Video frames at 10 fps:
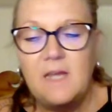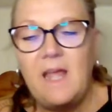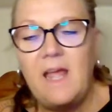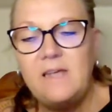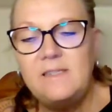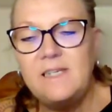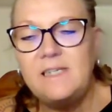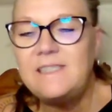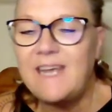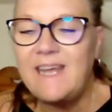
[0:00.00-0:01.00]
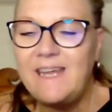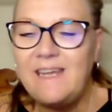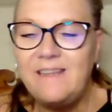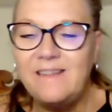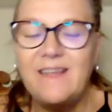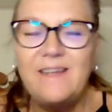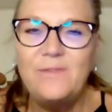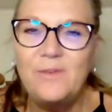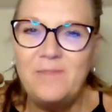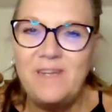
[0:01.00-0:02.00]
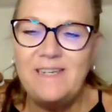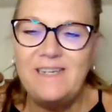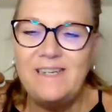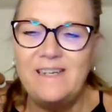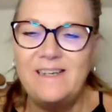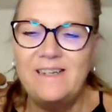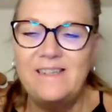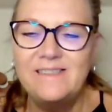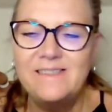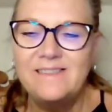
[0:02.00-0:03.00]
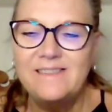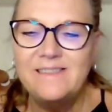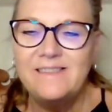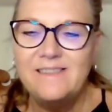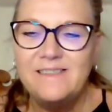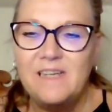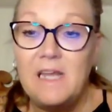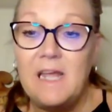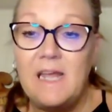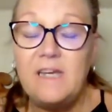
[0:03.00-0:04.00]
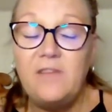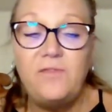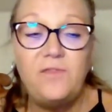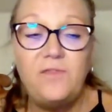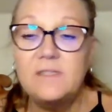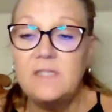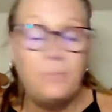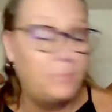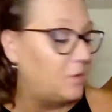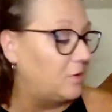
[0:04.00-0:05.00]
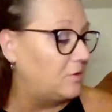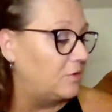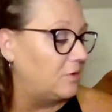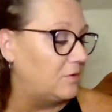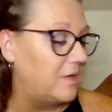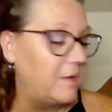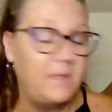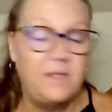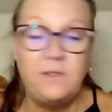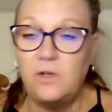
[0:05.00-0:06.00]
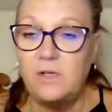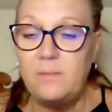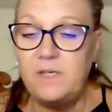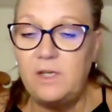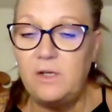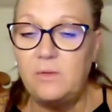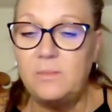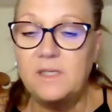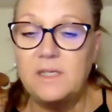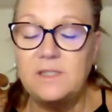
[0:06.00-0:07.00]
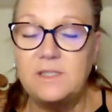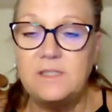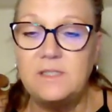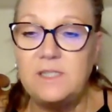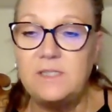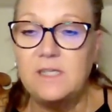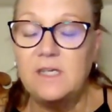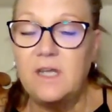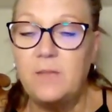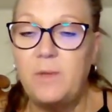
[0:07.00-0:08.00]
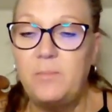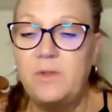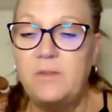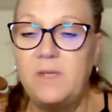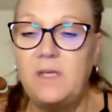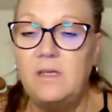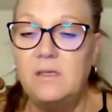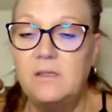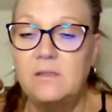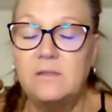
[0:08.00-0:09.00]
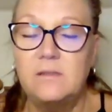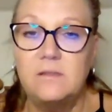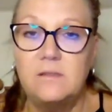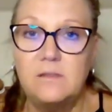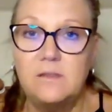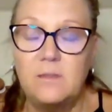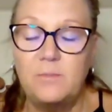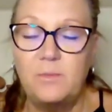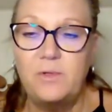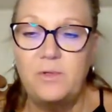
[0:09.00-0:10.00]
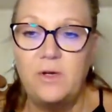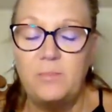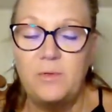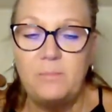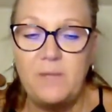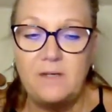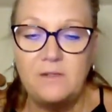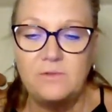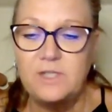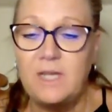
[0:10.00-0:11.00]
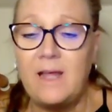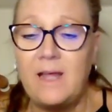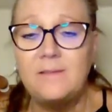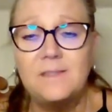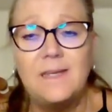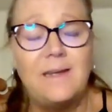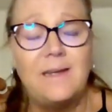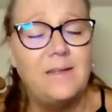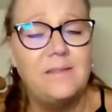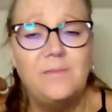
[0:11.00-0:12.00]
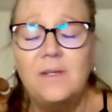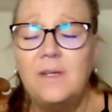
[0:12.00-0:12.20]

Hey, TJ, thanks for being here. And if y'all see Pearl Girl come in, y'all let me know, because she's going to come up with me. I'm going to put her up on panel. She asked, and I